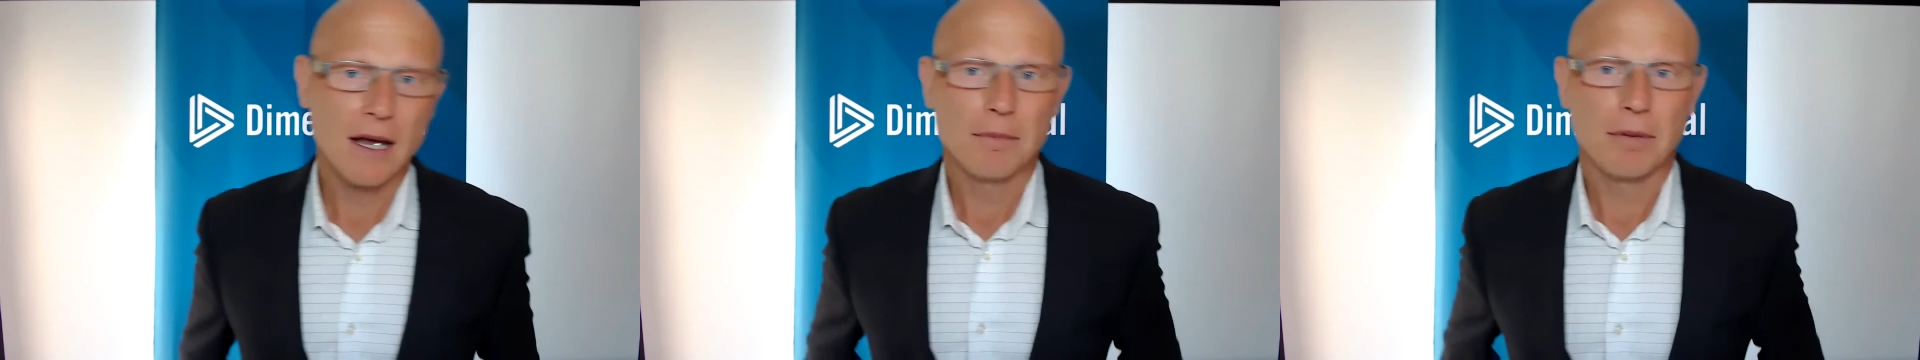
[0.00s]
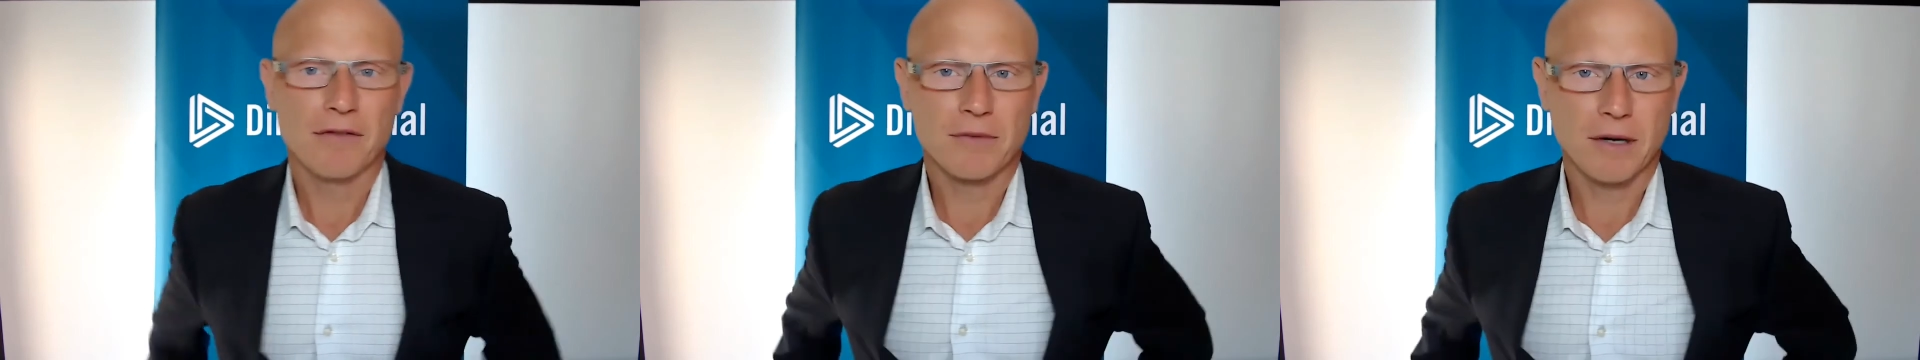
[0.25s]

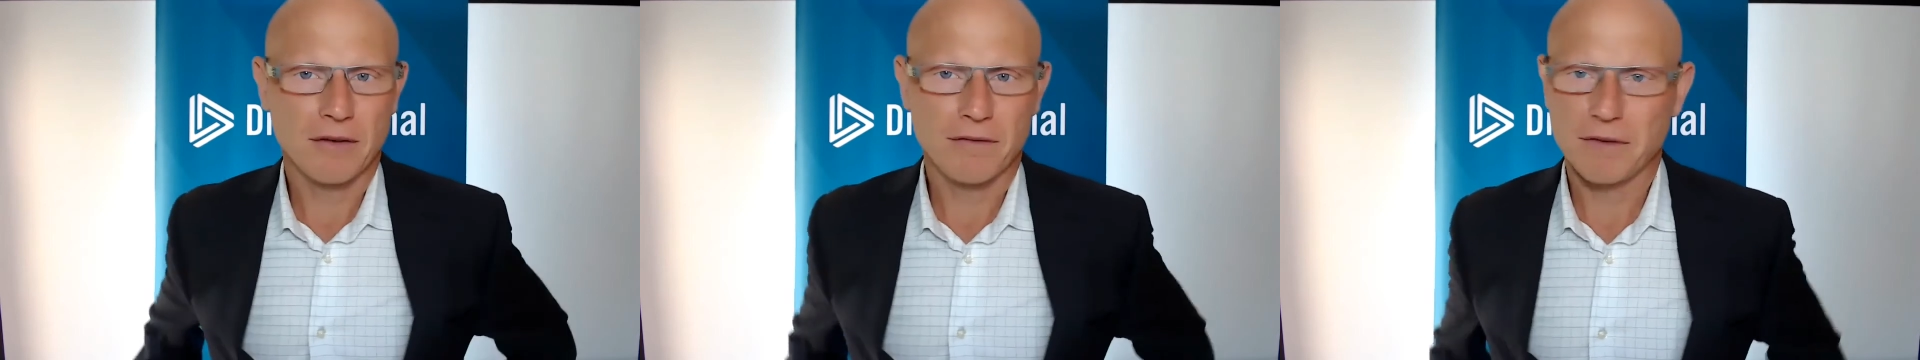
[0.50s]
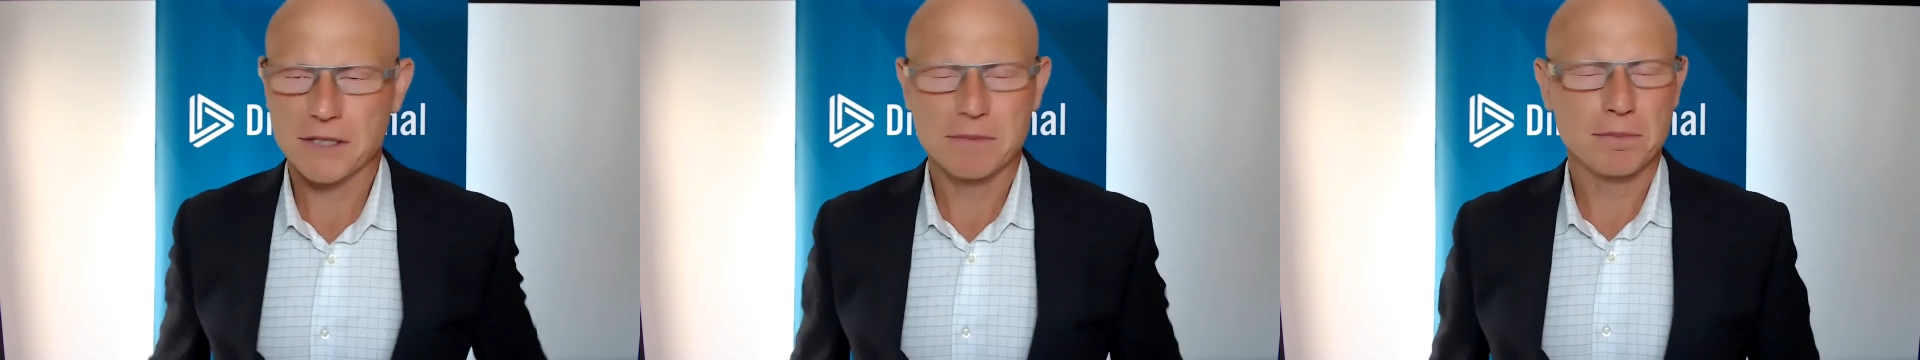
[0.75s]
but from an
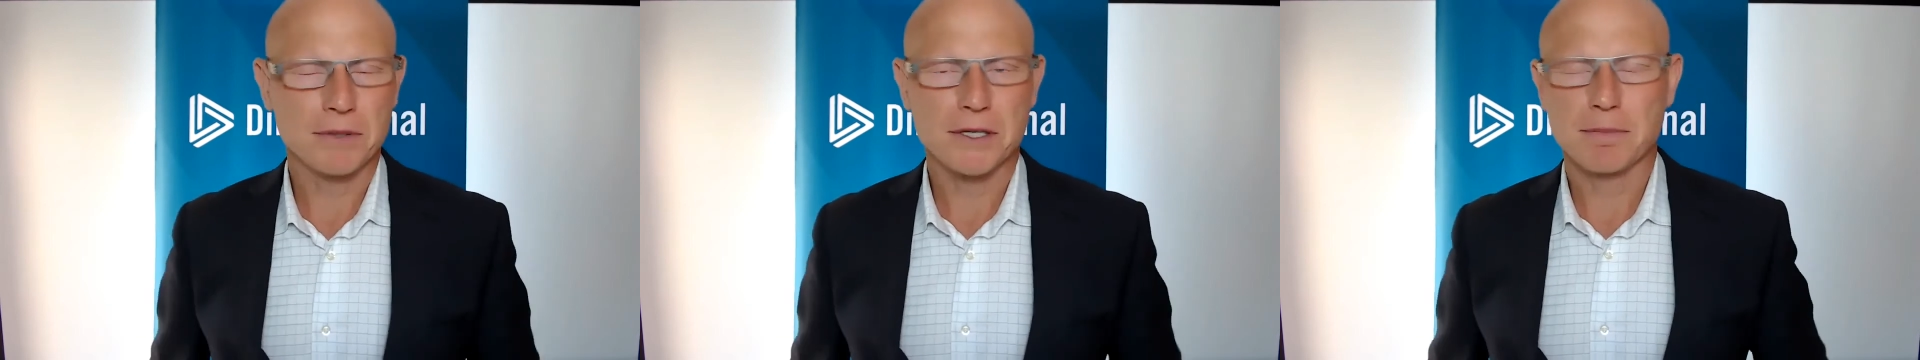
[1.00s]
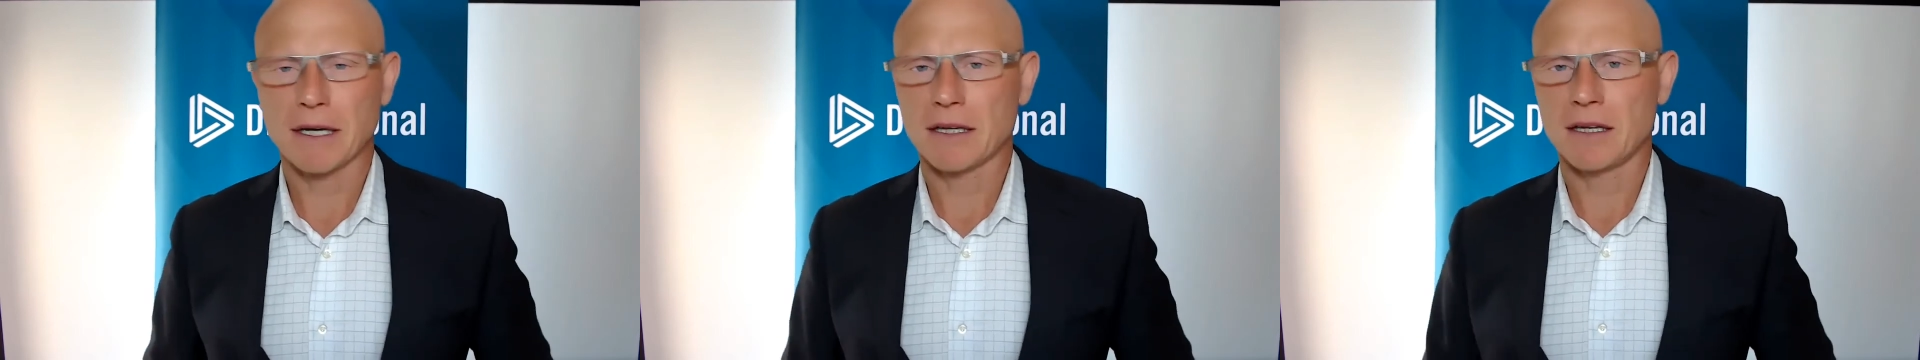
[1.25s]
investment
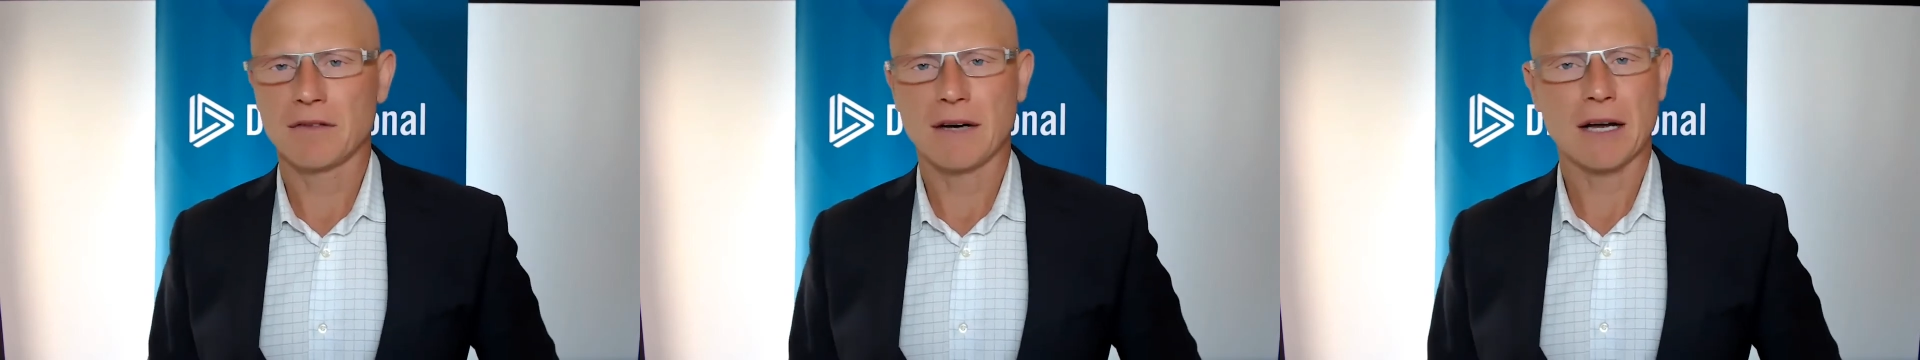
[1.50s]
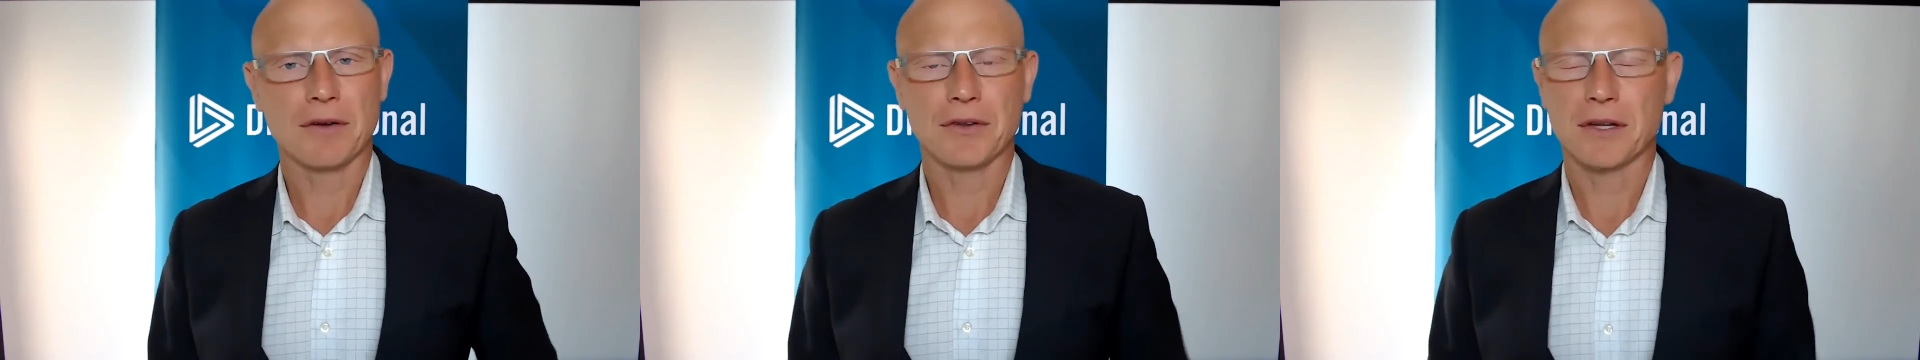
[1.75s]
perspective,
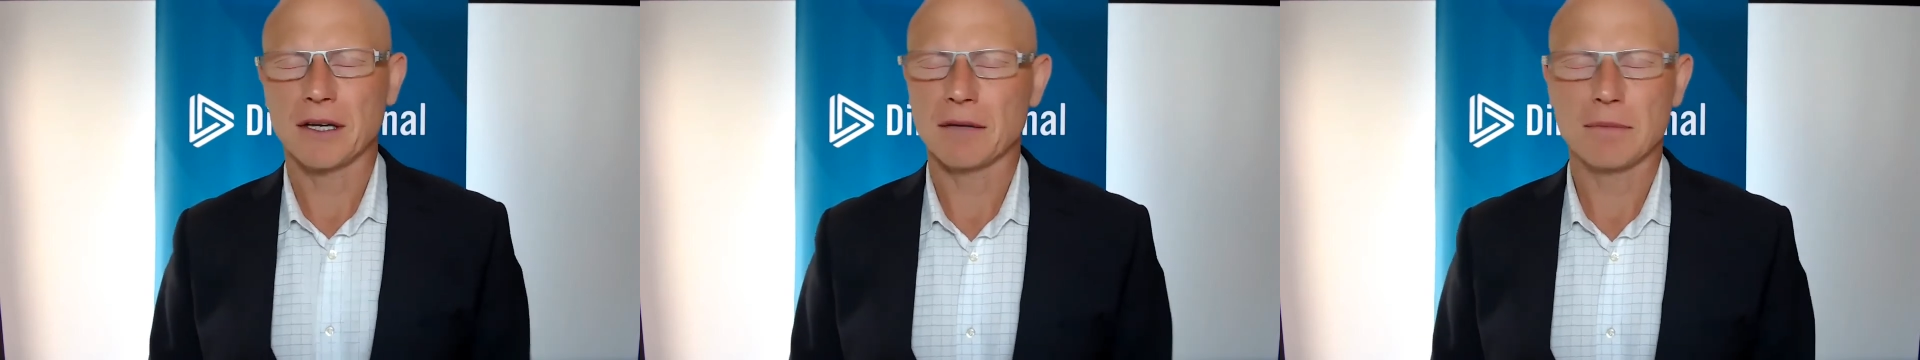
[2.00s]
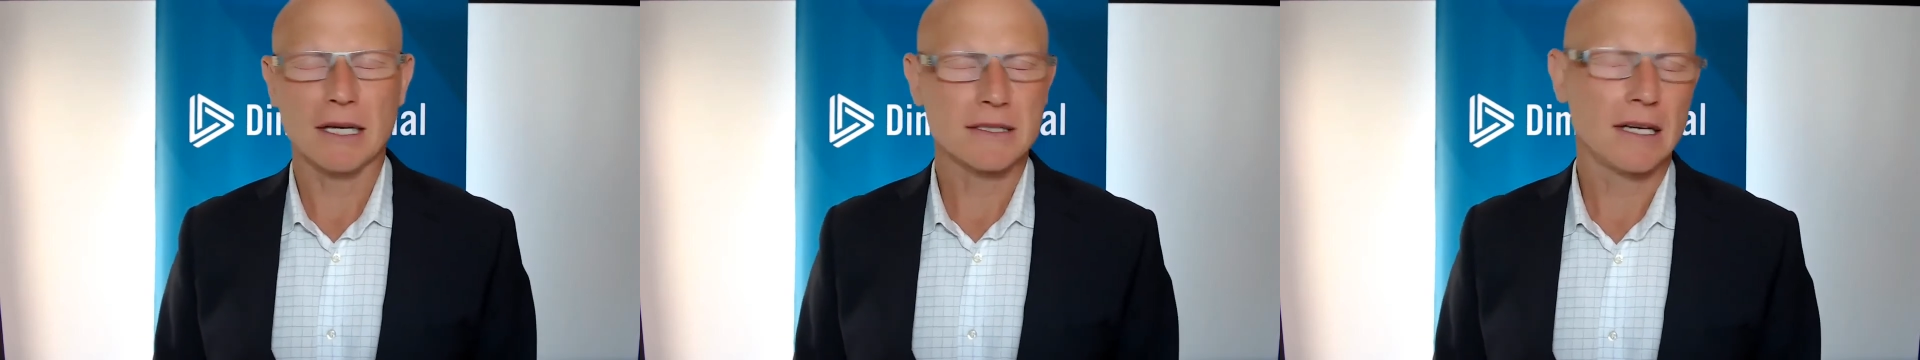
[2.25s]
I don't think it
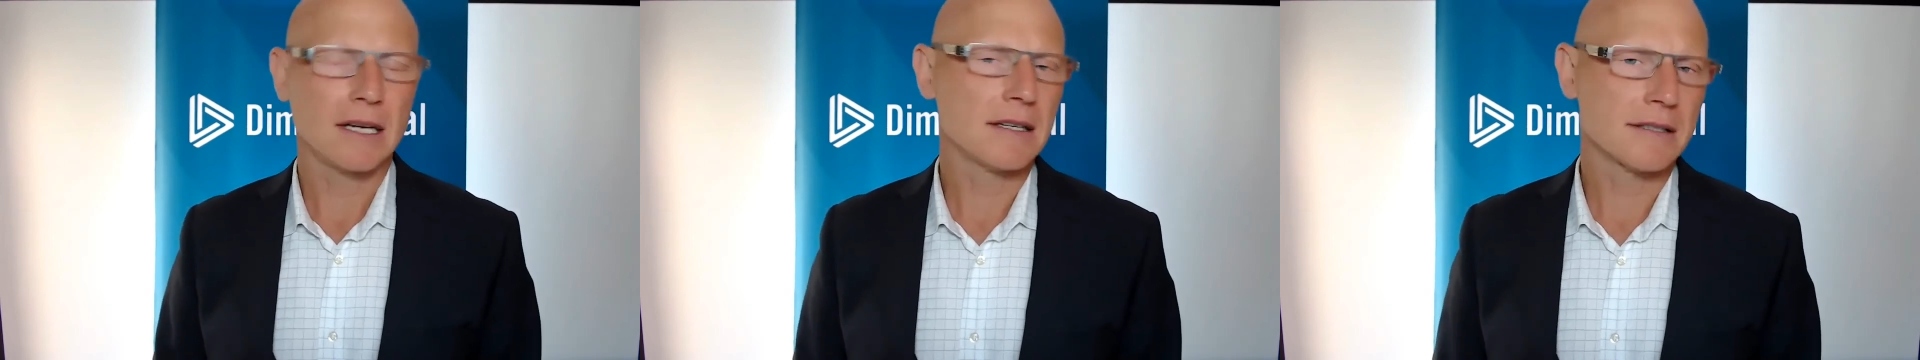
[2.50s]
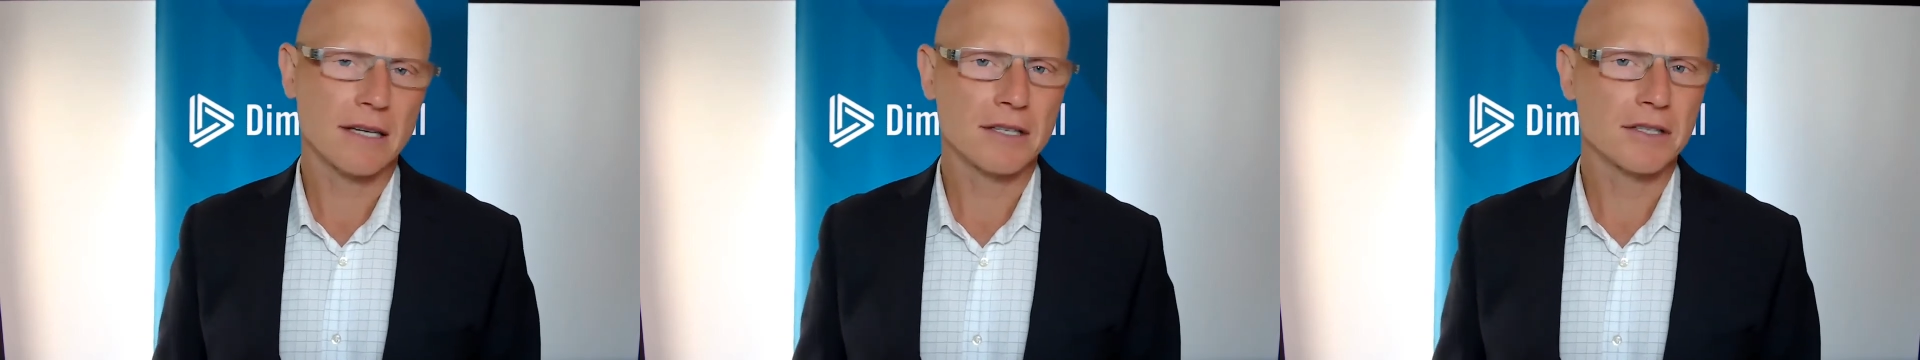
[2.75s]
makes any
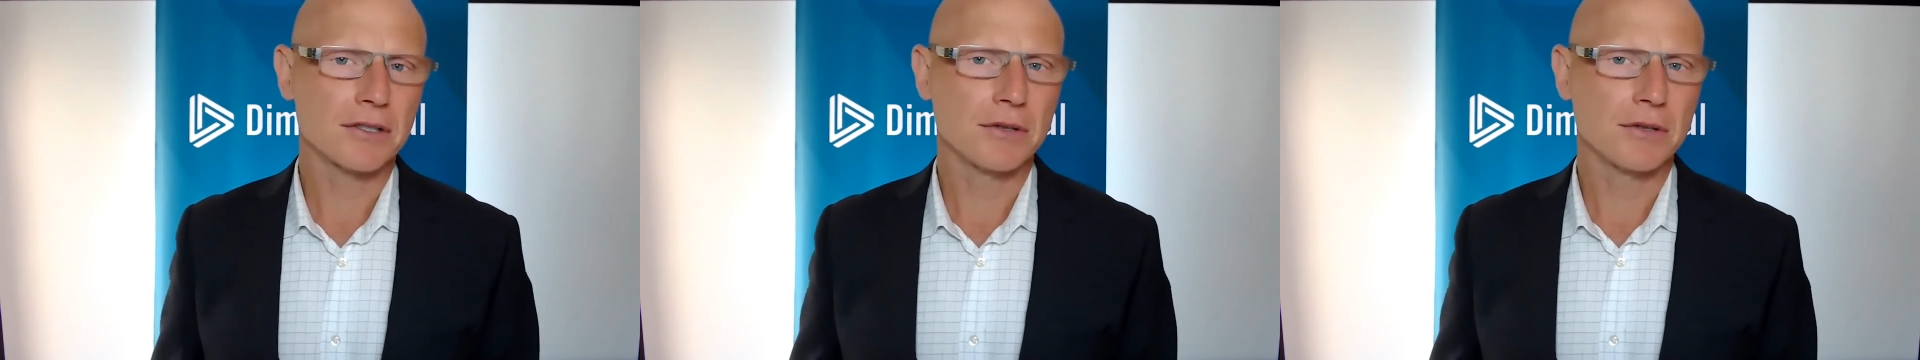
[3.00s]
sense